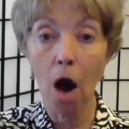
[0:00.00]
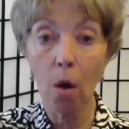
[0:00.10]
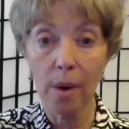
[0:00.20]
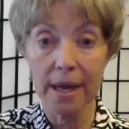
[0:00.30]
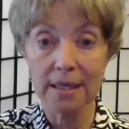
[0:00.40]

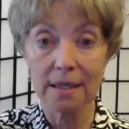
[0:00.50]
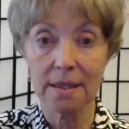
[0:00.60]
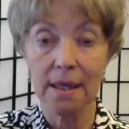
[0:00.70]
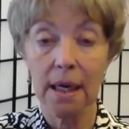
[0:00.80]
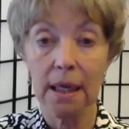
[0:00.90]

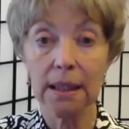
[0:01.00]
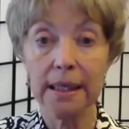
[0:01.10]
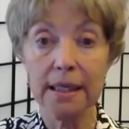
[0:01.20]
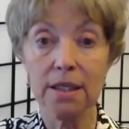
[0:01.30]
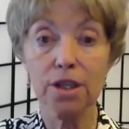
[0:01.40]
always
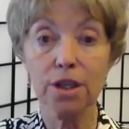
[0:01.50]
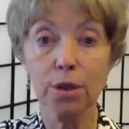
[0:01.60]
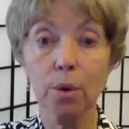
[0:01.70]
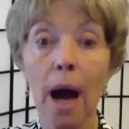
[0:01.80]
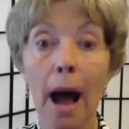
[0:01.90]
leads
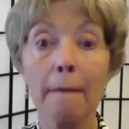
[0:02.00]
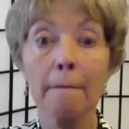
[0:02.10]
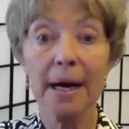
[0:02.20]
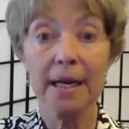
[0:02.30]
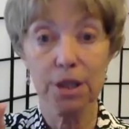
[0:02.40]
to
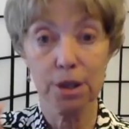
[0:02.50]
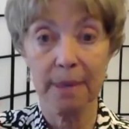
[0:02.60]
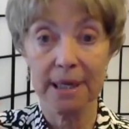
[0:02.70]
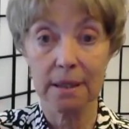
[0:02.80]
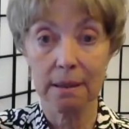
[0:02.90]

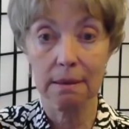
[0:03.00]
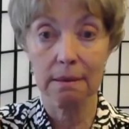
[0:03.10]
punishment.